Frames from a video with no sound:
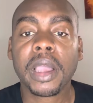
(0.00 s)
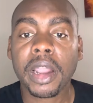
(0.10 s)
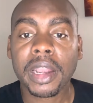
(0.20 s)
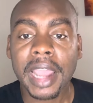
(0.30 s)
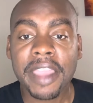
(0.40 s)

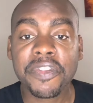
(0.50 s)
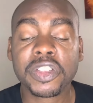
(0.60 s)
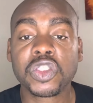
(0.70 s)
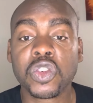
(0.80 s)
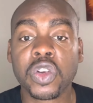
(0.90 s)
life
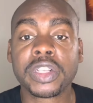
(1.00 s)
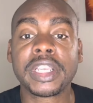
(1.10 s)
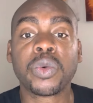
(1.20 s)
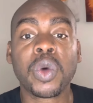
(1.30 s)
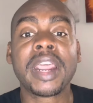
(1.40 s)
insurance
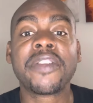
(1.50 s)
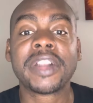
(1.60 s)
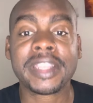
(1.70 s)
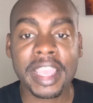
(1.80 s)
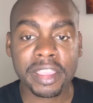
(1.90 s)
and whatever
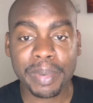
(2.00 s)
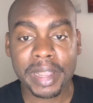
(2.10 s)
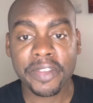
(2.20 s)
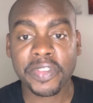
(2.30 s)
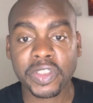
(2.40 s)
death
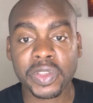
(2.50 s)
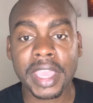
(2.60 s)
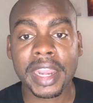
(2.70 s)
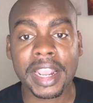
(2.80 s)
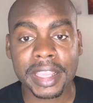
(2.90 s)
benefit you
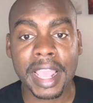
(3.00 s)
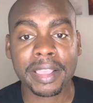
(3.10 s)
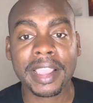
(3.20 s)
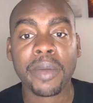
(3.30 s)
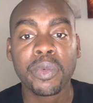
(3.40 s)
get at
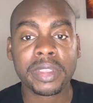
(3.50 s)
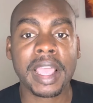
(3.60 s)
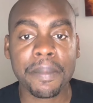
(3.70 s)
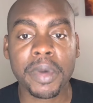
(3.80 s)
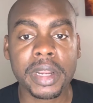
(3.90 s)
that time with
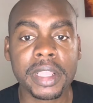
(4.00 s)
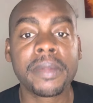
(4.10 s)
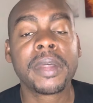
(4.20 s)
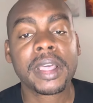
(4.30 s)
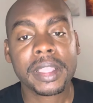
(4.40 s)
that
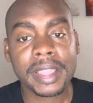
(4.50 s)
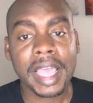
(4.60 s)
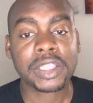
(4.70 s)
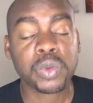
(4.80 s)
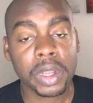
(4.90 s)
money
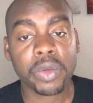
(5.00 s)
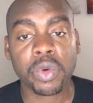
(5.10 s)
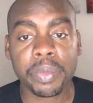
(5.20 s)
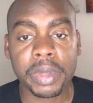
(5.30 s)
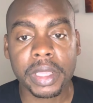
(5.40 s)
that's what it
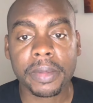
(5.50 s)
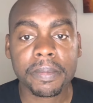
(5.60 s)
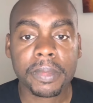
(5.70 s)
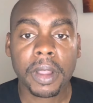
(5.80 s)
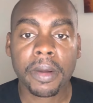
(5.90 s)
will be.
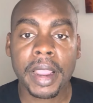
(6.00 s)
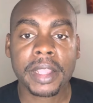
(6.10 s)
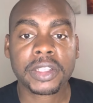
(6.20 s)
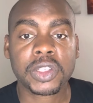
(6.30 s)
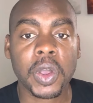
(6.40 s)
All
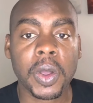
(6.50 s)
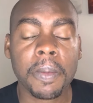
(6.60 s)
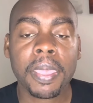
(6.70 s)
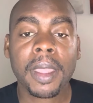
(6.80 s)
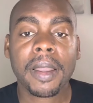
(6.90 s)
right.
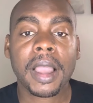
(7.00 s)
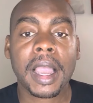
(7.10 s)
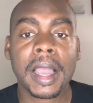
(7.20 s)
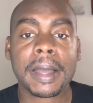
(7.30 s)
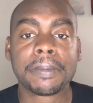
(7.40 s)
So,
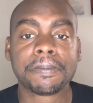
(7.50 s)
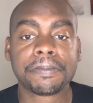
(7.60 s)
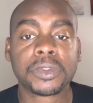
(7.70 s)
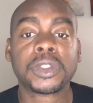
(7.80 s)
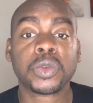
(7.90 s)

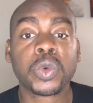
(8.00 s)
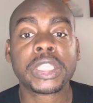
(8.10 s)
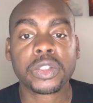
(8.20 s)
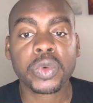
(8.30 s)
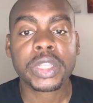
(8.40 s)
um,
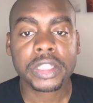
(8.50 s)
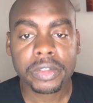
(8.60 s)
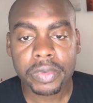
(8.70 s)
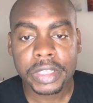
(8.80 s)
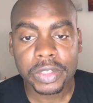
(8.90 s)
which which
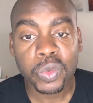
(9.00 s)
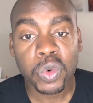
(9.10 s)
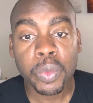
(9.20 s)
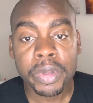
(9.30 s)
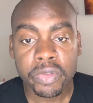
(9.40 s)
which
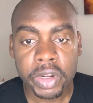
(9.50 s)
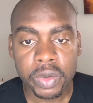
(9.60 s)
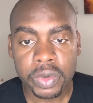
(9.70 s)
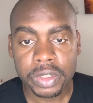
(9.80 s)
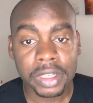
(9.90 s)
will be
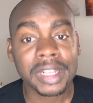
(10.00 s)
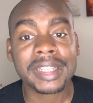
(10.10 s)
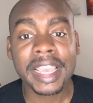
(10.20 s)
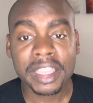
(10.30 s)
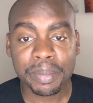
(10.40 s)
reduced. So the
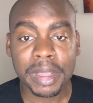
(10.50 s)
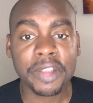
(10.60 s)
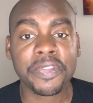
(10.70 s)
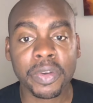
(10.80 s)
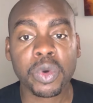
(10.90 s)
death
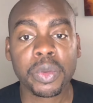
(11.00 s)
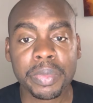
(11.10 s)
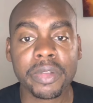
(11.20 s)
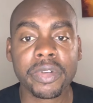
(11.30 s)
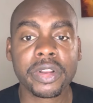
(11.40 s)
benefit would
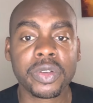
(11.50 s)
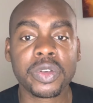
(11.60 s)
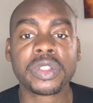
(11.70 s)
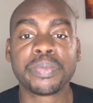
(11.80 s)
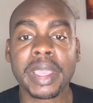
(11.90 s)
be
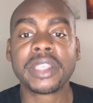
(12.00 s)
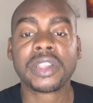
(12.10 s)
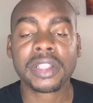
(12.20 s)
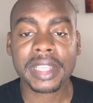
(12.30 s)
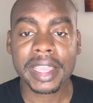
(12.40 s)
reduced
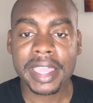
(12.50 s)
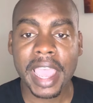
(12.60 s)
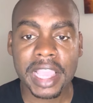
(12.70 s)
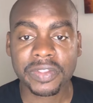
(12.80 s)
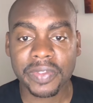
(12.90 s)
based on that
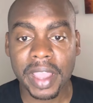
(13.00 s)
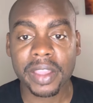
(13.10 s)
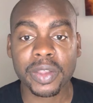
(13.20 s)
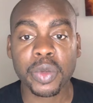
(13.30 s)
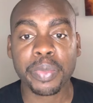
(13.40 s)
cash
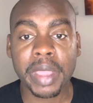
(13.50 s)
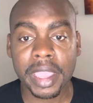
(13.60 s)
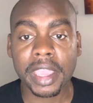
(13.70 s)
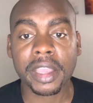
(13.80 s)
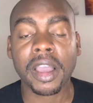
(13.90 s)
value
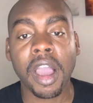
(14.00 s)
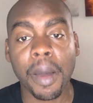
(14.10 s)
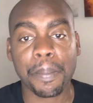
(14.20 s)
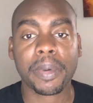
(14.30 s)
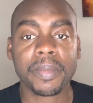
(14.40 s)
paying up